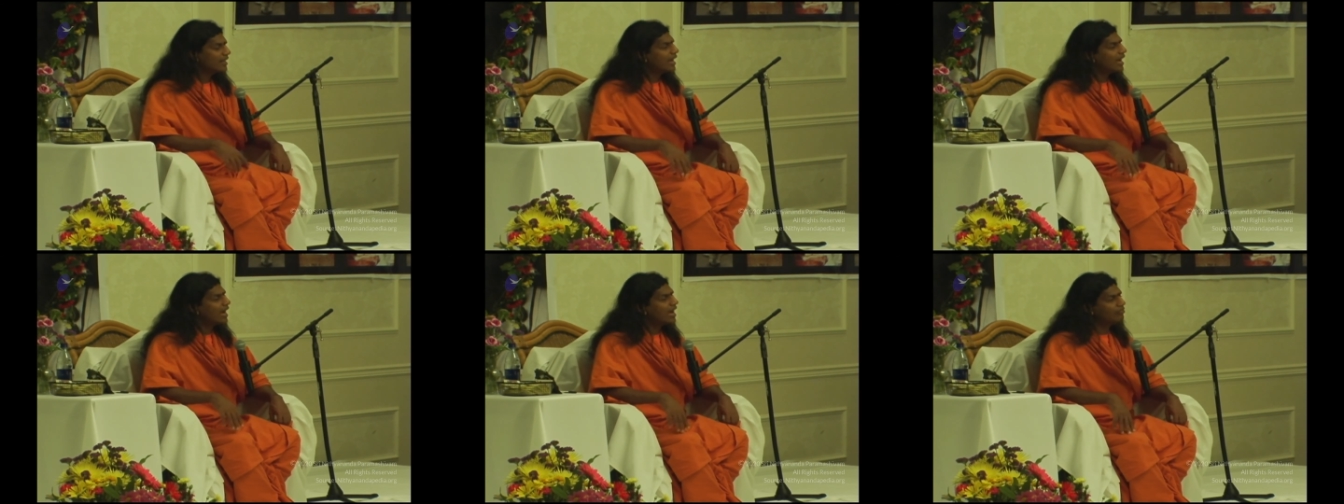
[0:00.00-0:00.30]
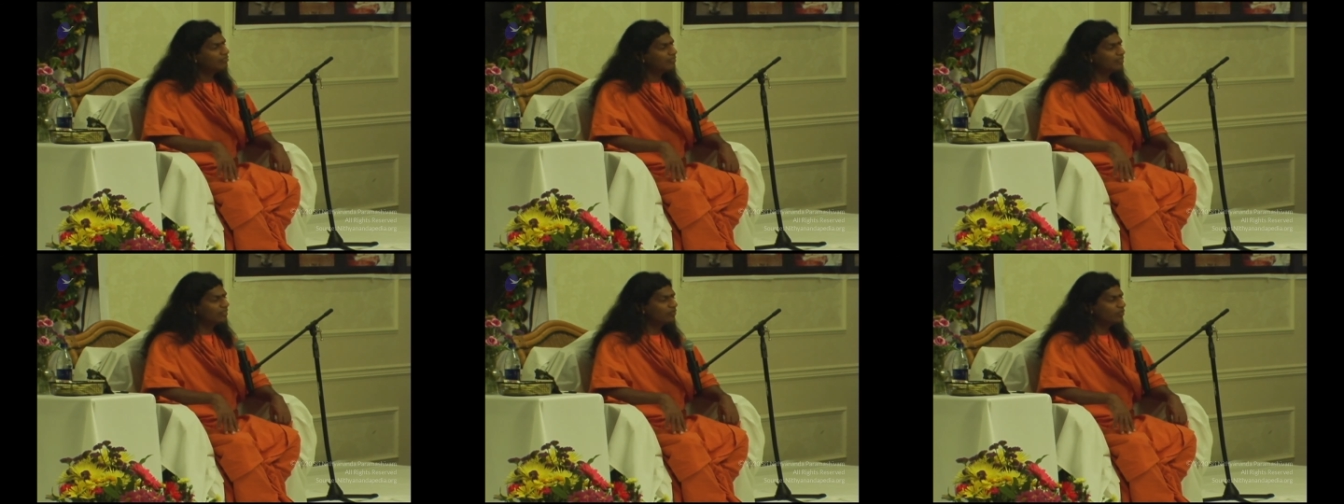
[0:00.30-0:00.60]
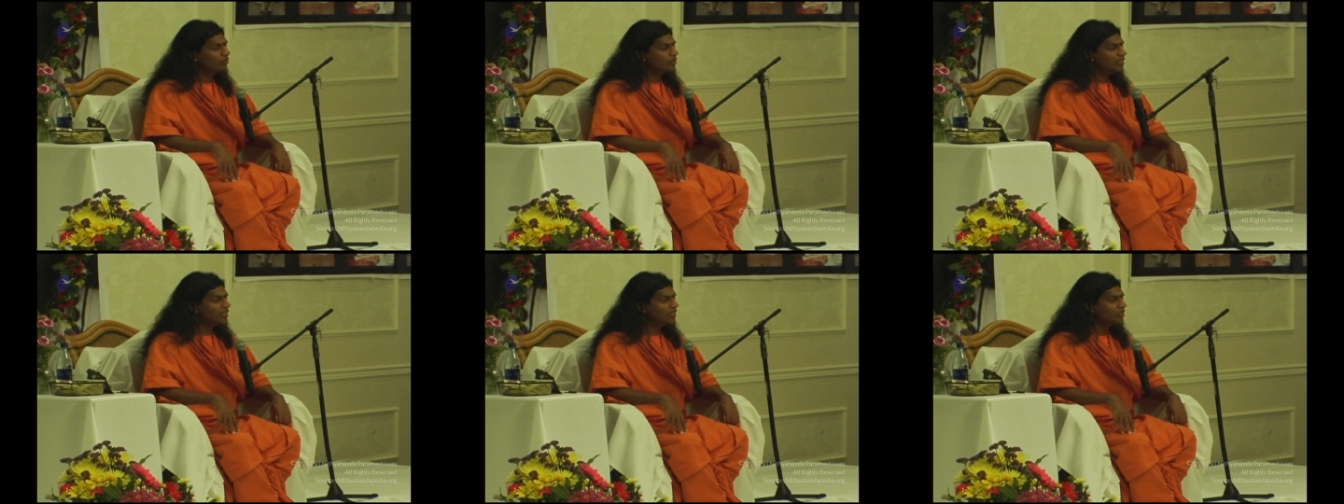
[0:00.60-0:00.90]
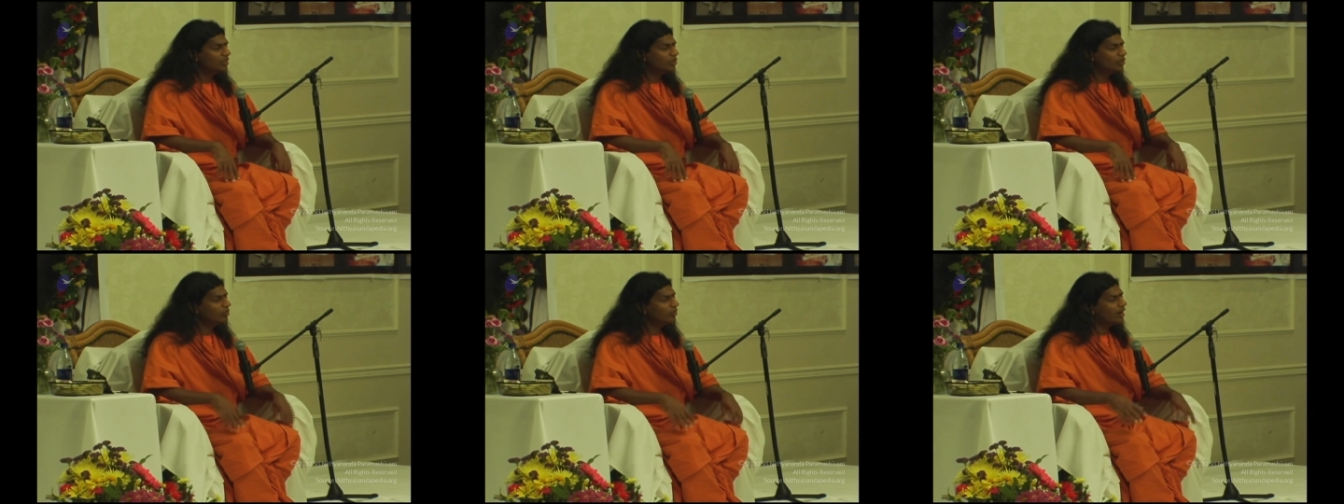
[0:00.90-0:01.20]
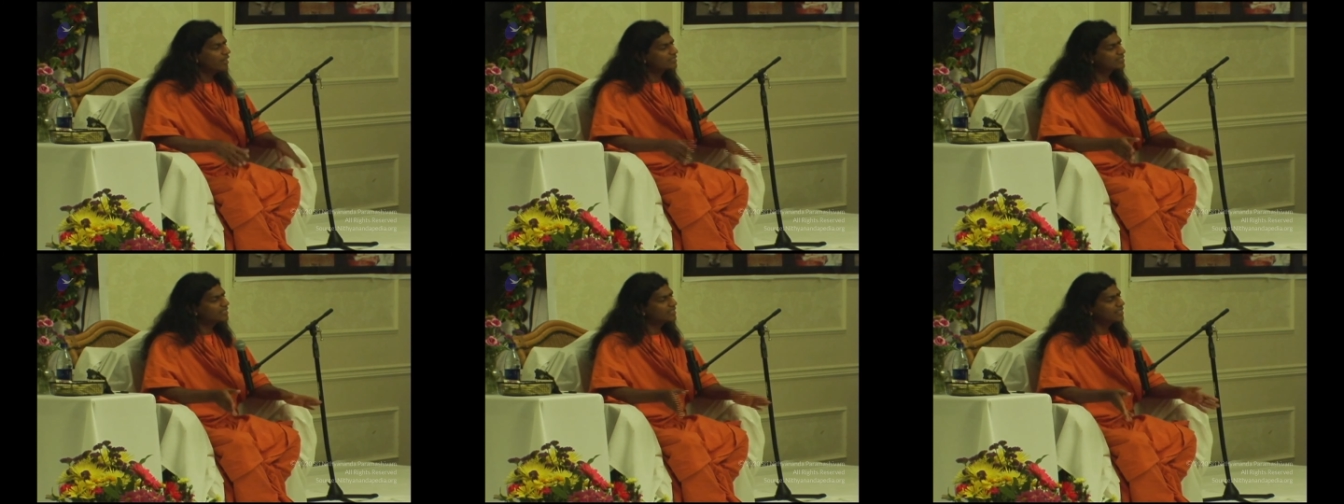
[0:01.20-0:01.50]
After 14, you
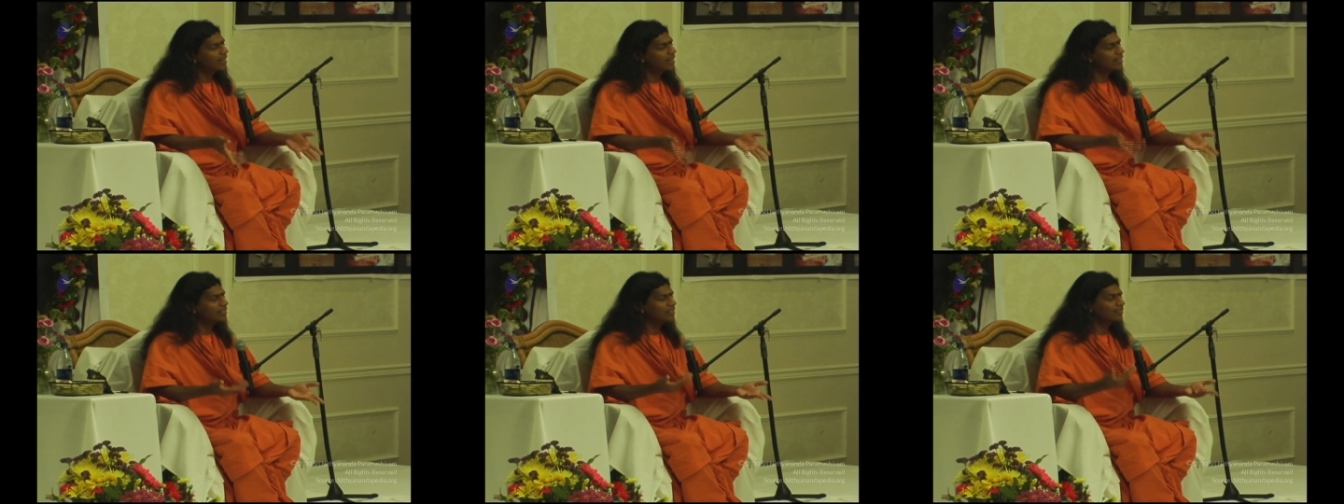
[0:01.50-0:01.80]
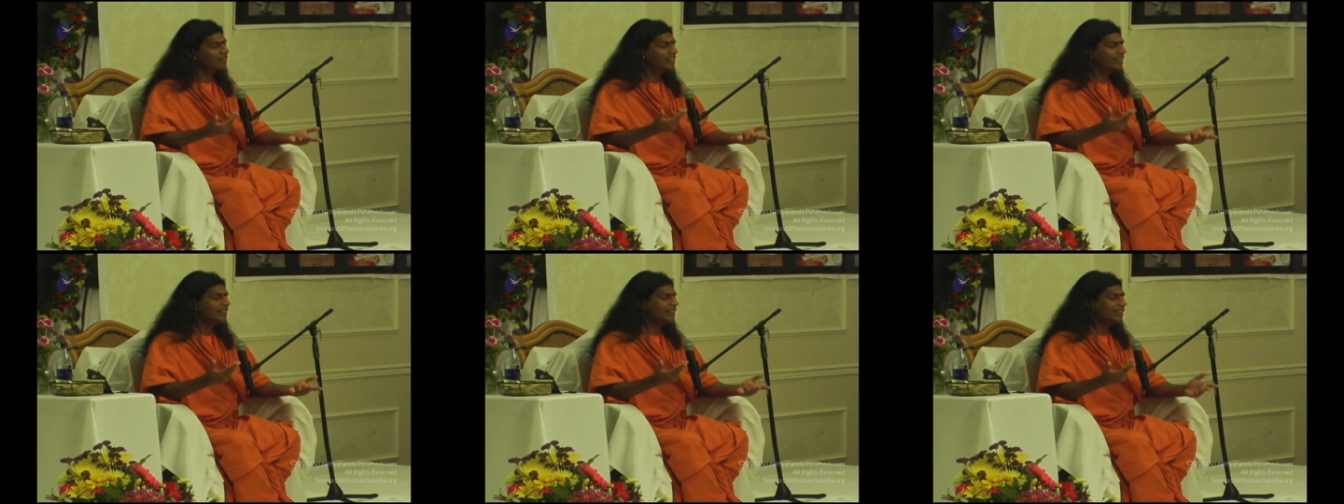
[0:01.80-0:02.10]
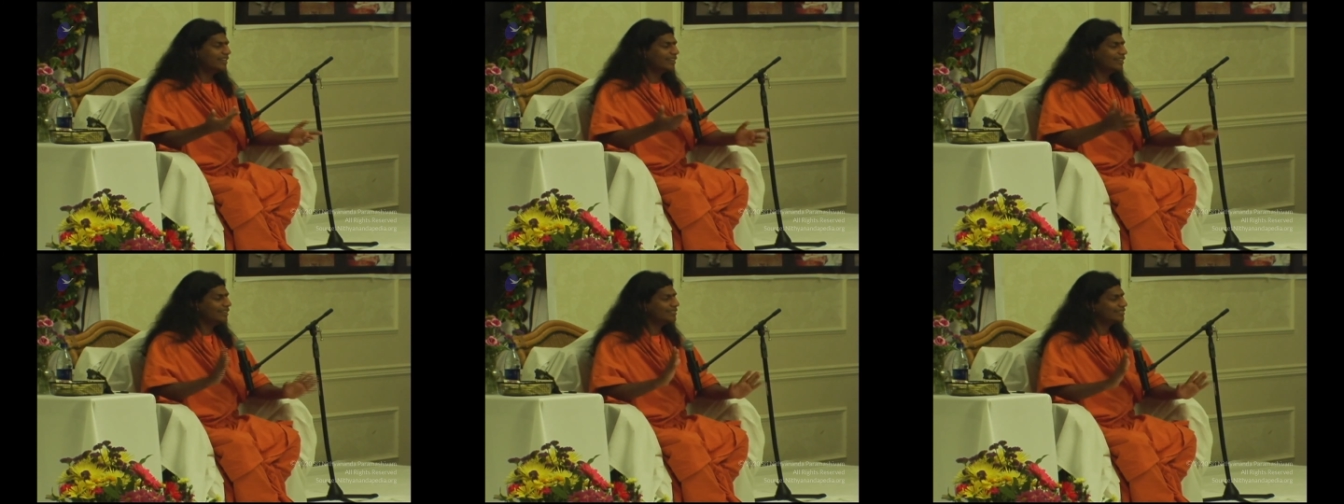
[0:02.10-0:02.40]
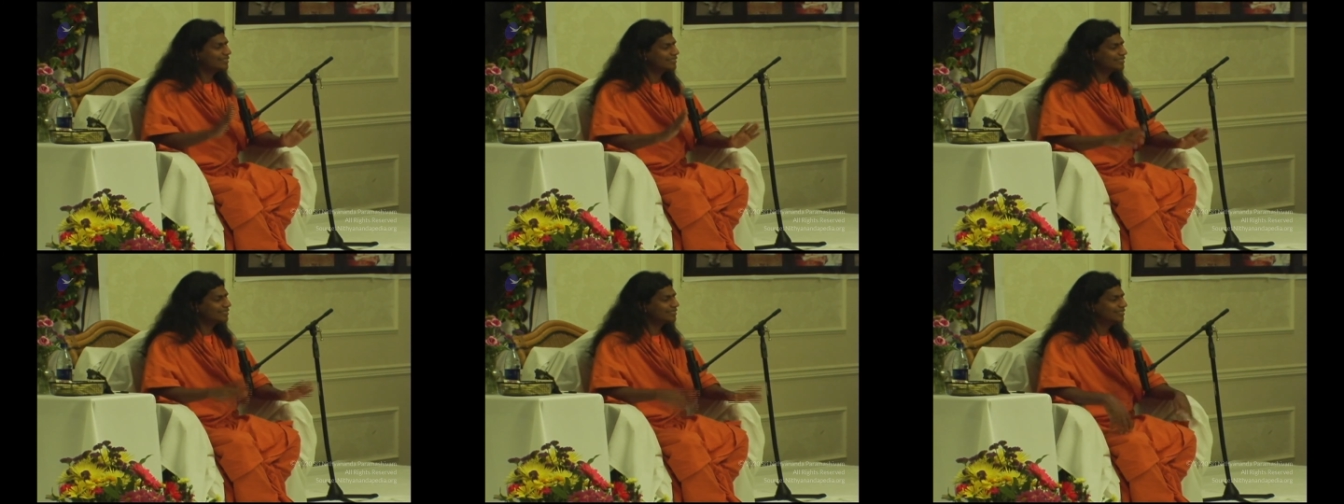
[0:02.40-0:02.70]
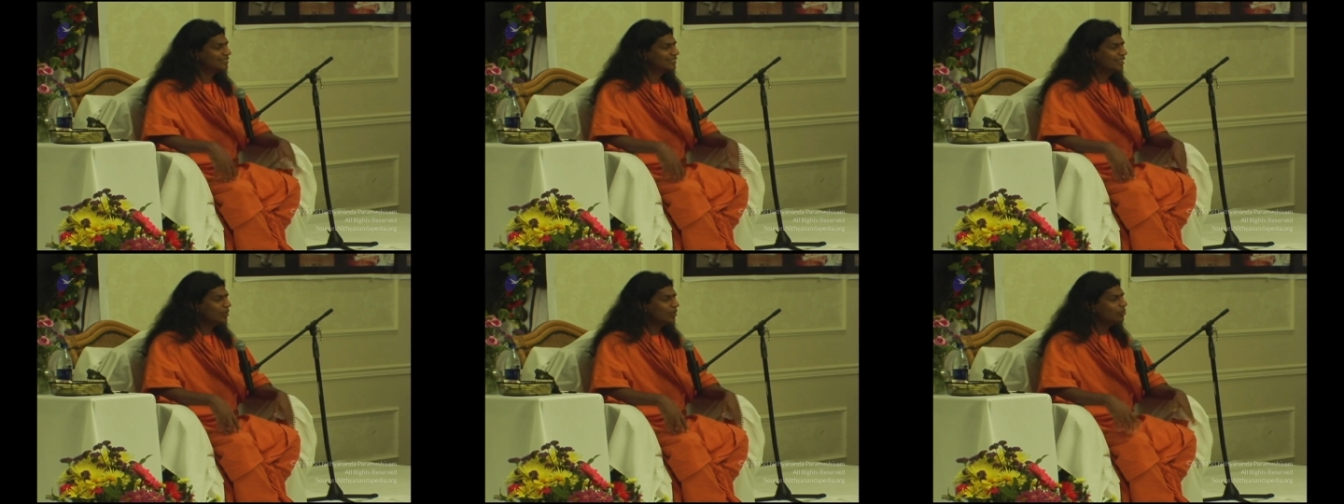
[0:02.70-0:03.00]
master the art of creating guilt.
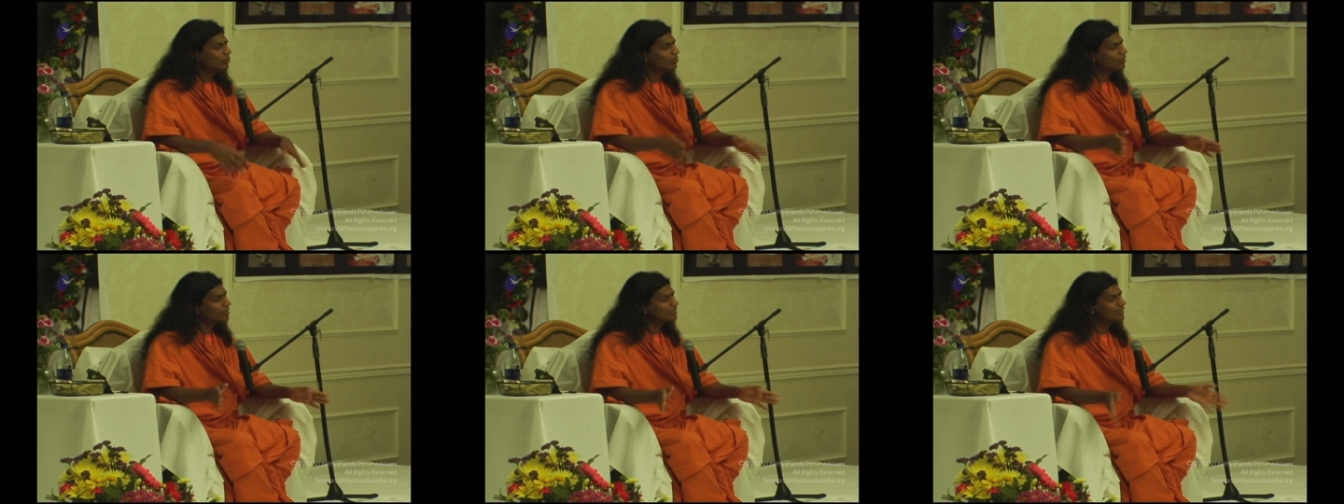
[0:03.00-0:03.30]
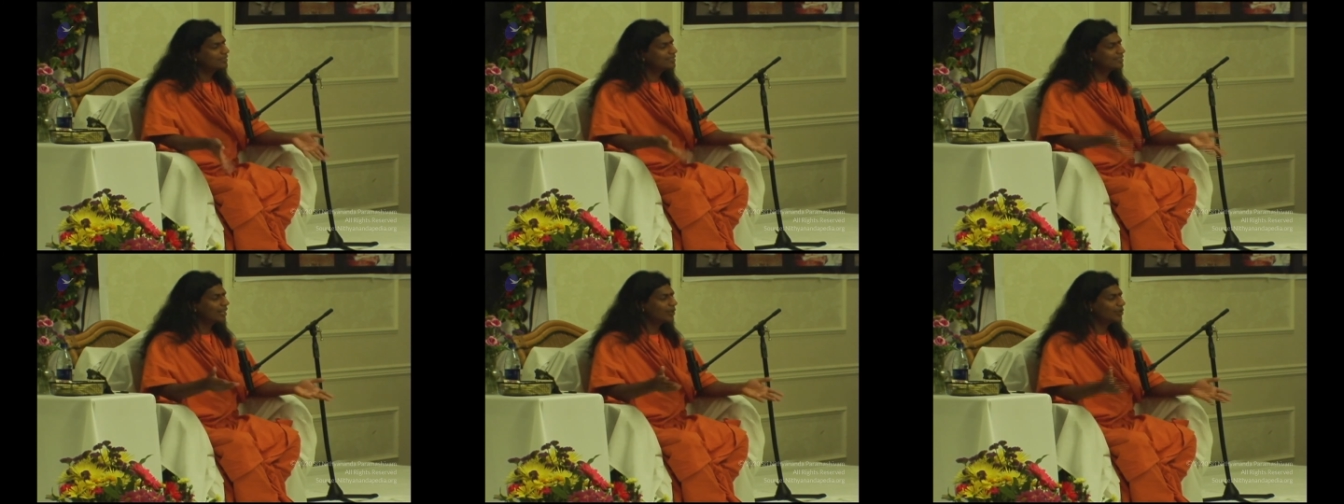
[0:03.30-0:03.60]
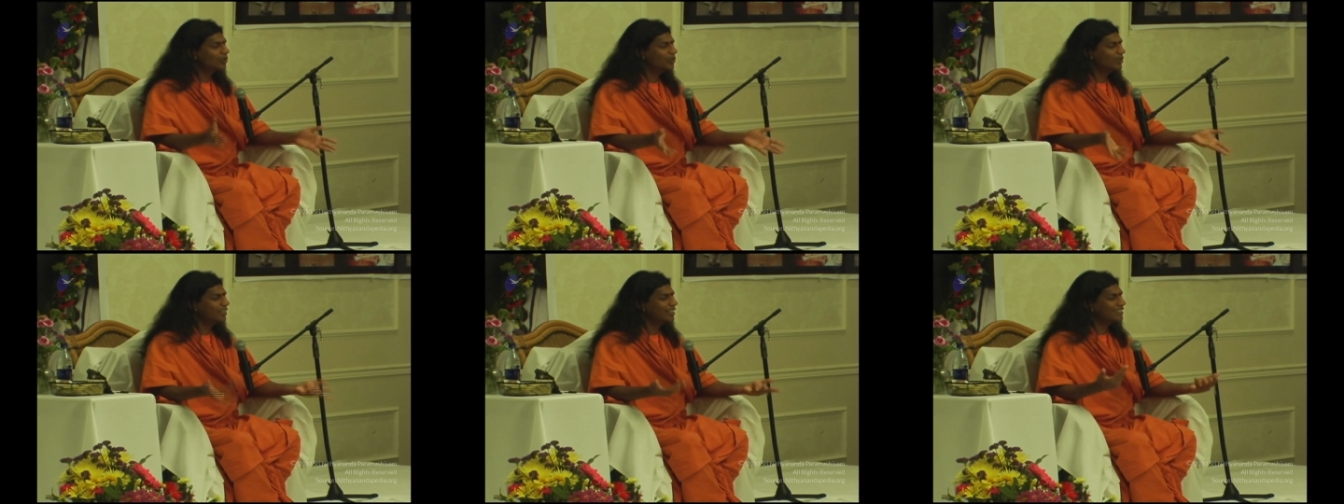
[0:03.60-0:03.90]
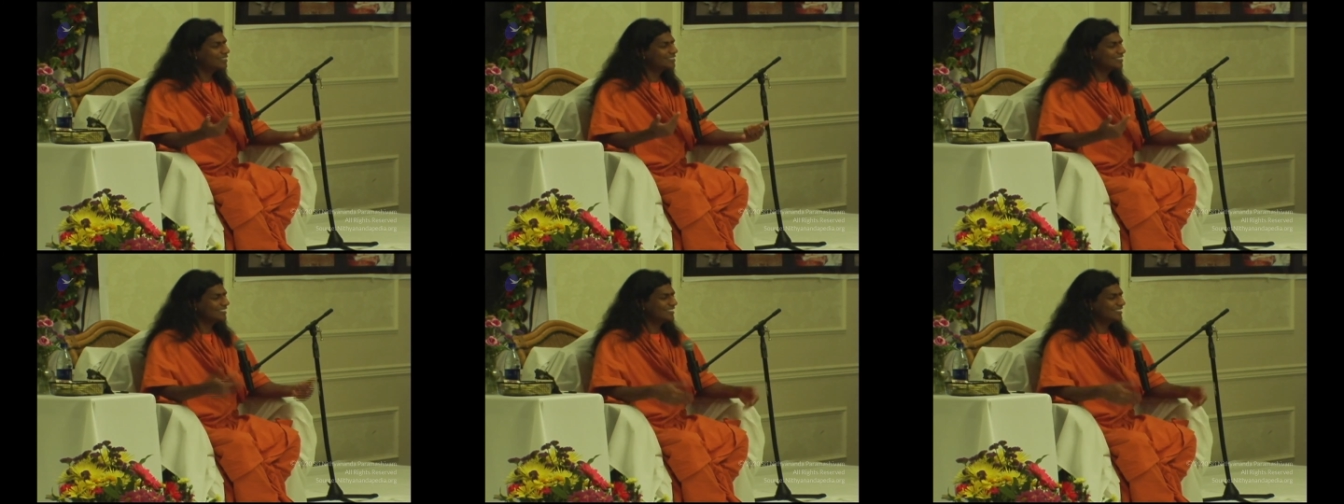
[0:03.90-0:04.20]
You yourself start doing it.